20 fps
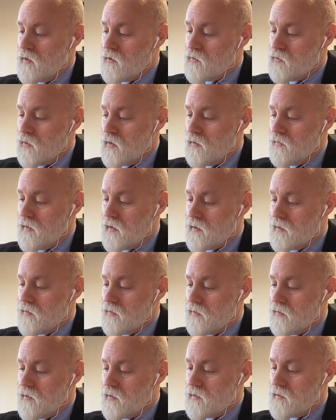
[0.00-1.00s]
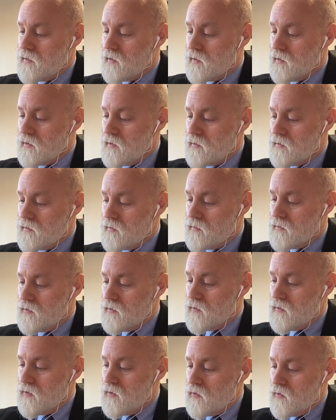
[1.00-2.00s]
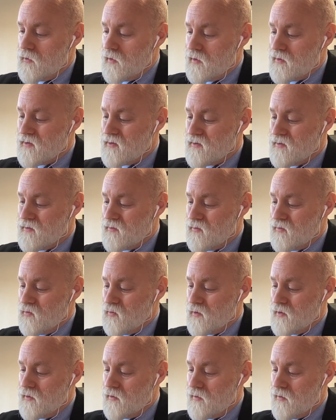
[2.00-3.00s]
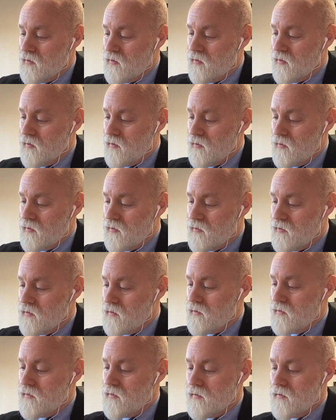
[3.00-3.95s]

12 out of 36, that's 1/3.